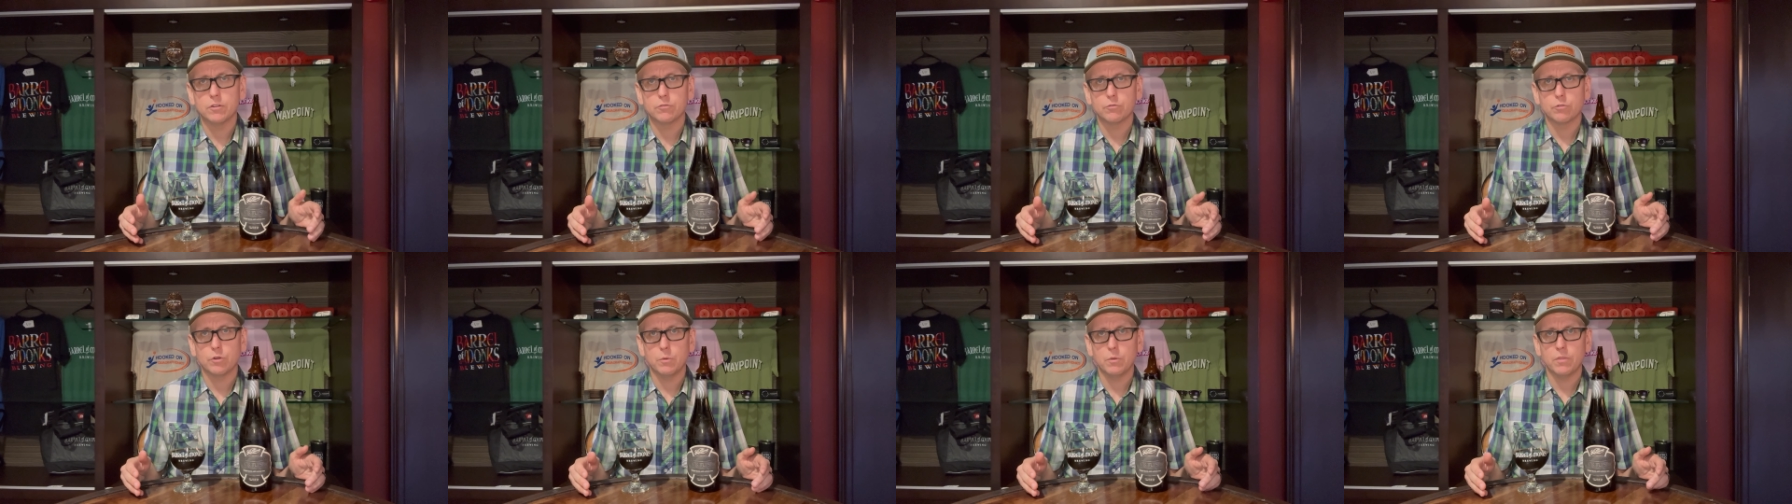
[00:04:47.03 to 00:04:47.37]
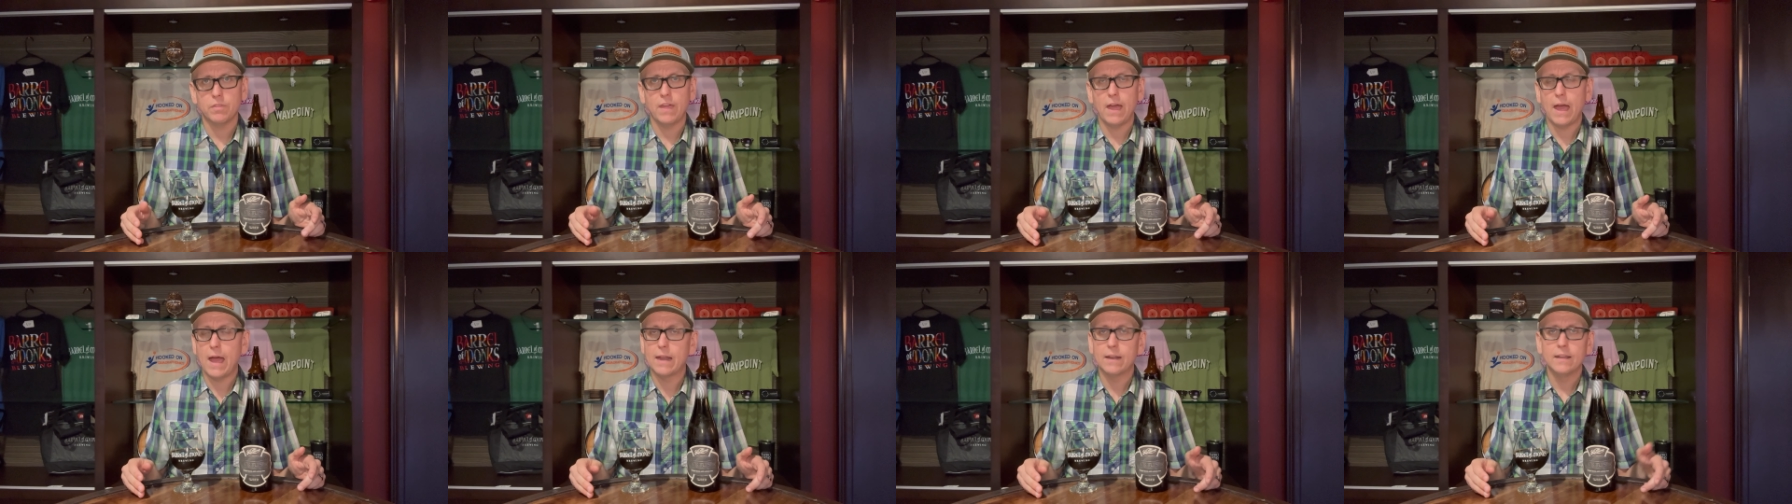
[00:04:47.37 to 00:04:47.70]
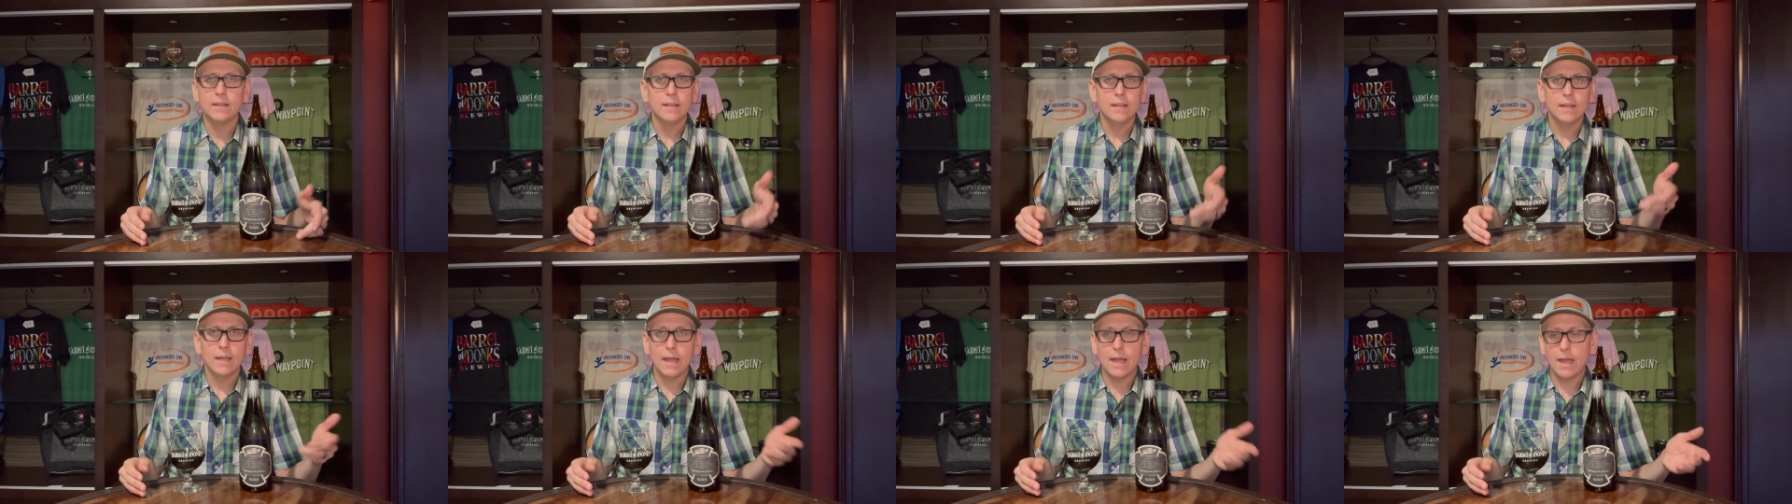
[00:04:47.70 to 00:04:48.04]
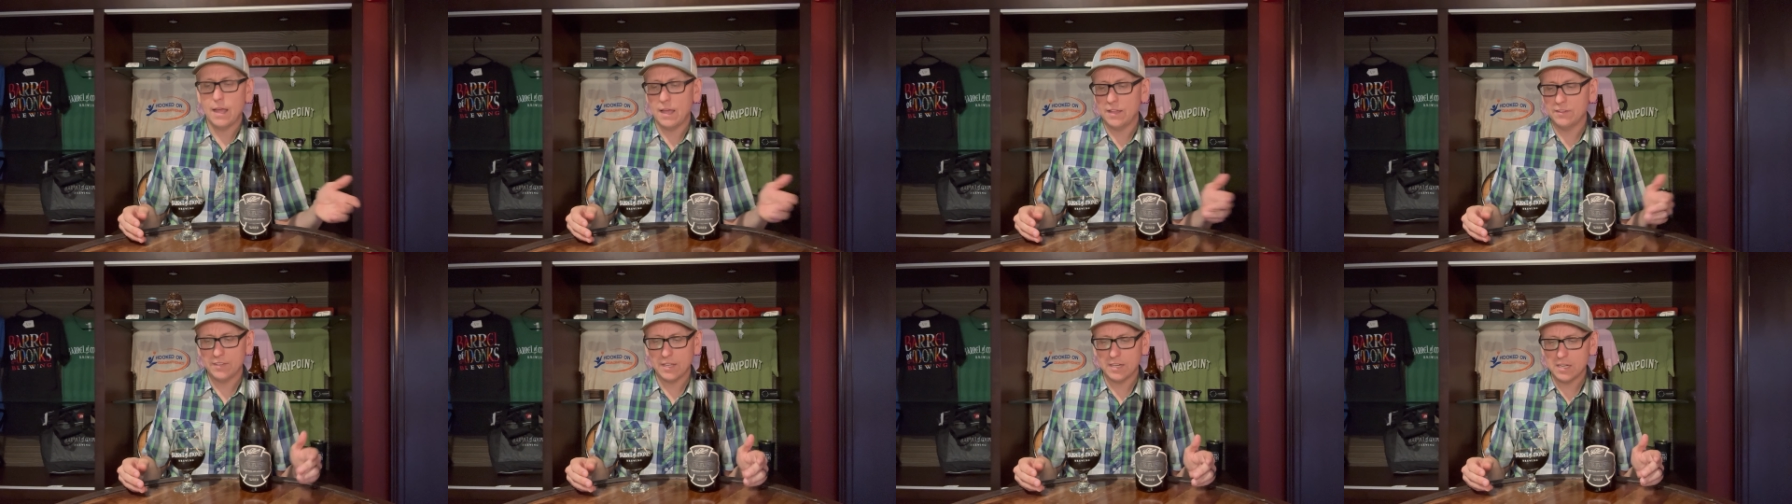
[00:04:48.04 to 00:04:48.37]
industry with that
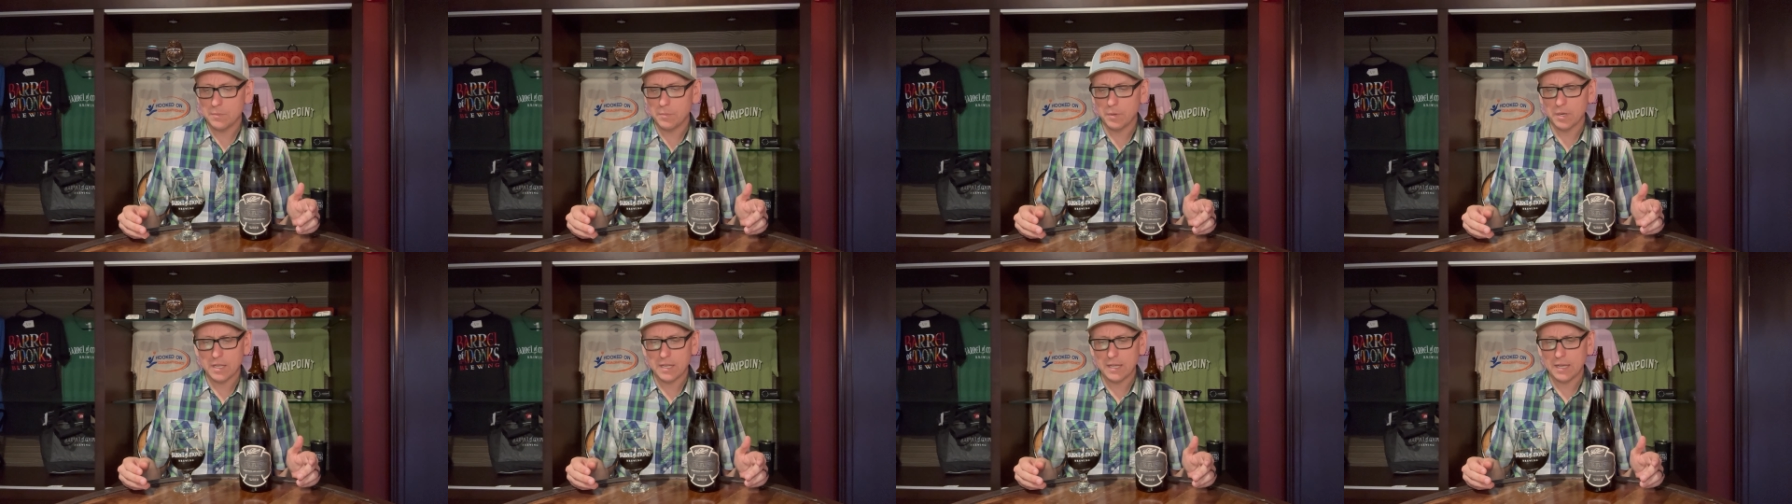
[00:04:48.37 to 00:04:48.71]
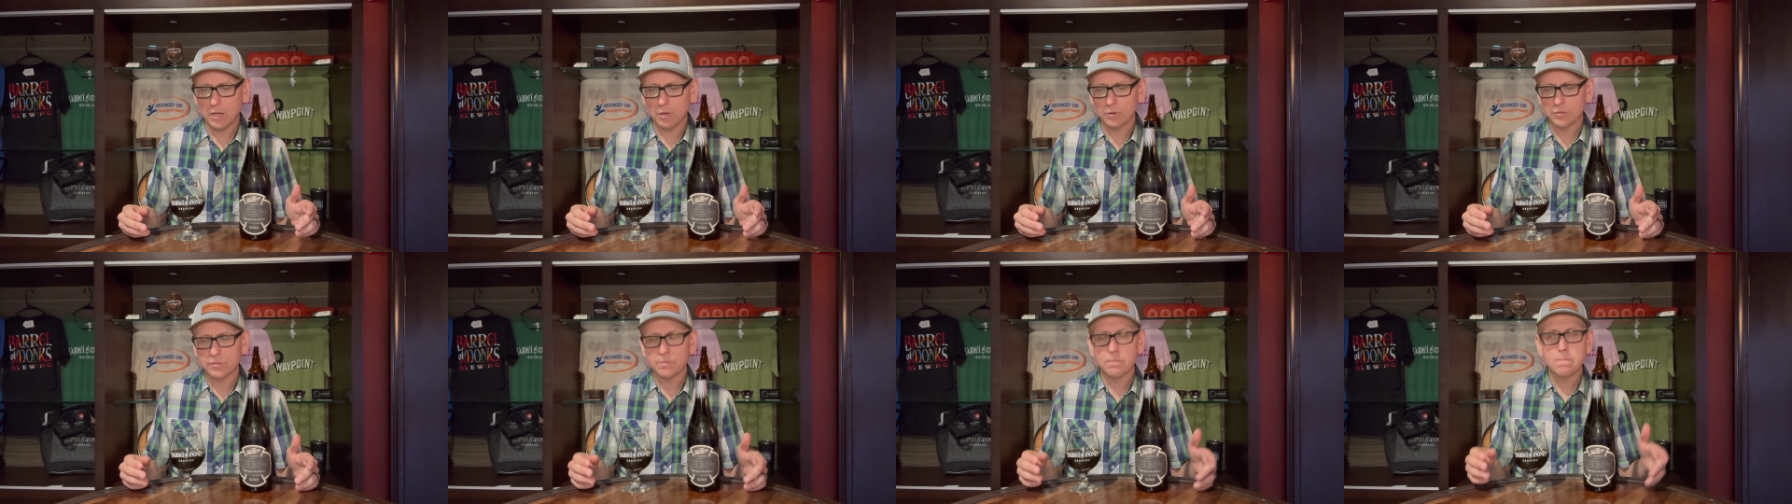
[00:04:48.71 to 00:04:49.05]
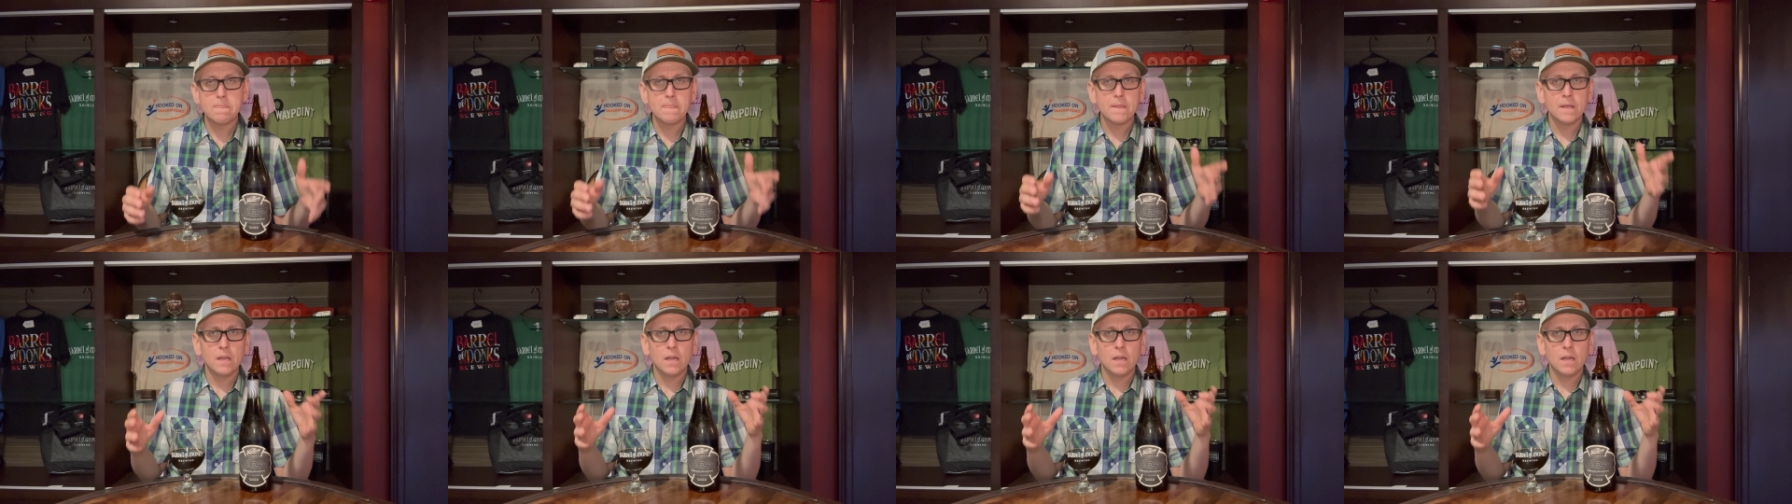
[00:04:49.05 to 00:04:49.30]
as anybody else.